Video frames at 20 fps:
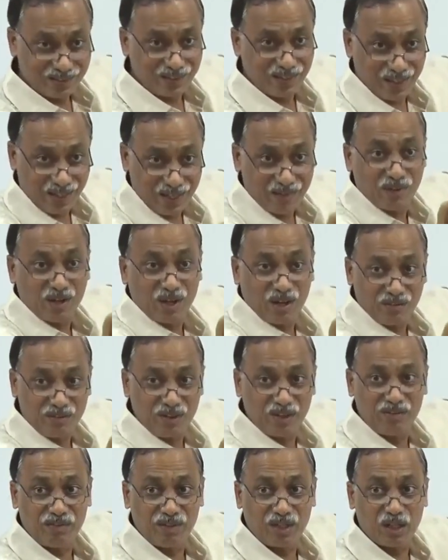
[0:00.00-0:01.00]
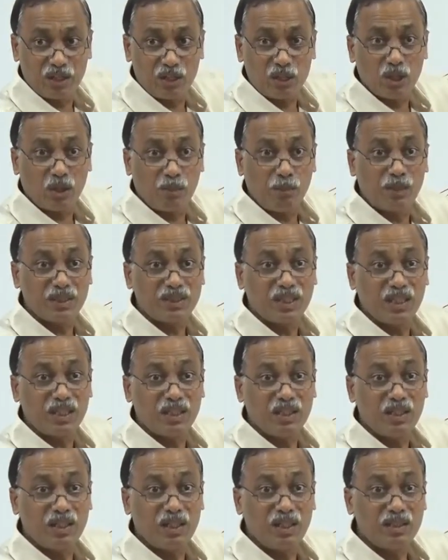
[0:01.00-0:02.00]
level of difficulty of budget
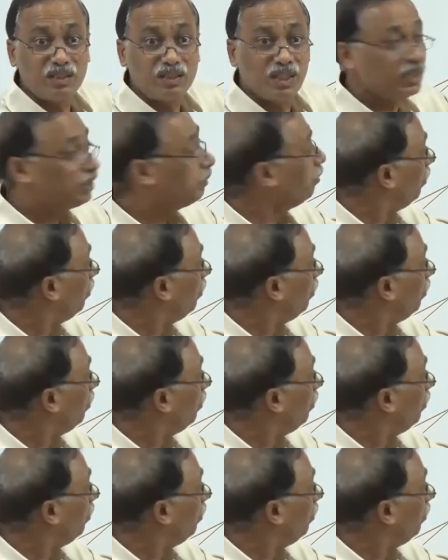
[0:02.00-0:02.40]
increases